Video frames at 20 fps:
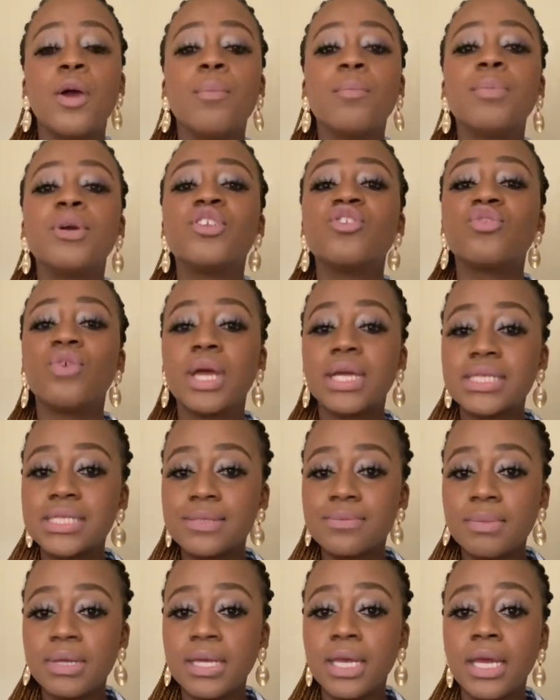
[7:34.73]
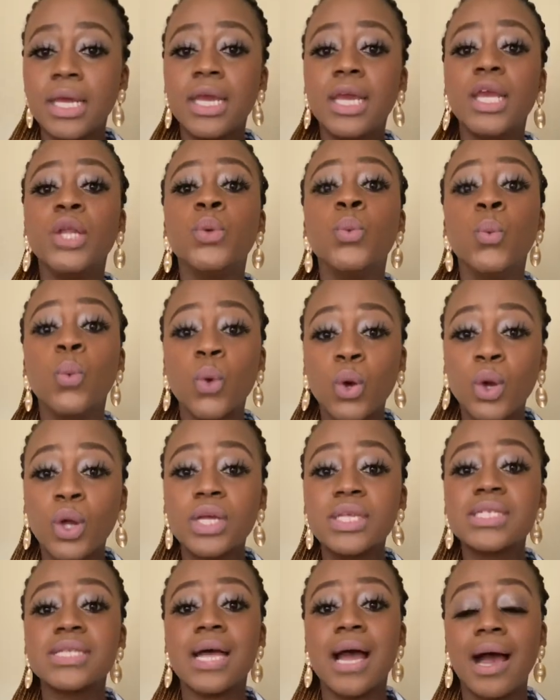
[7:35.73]
But trust me, it
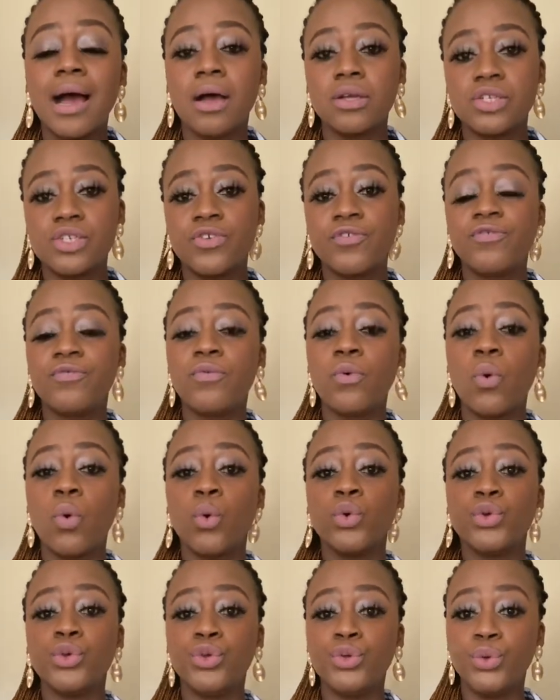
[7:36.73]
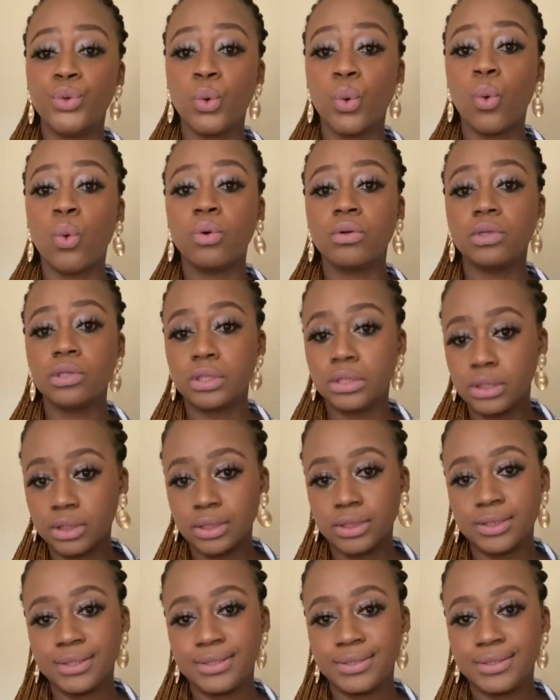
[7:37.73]
works out for your good.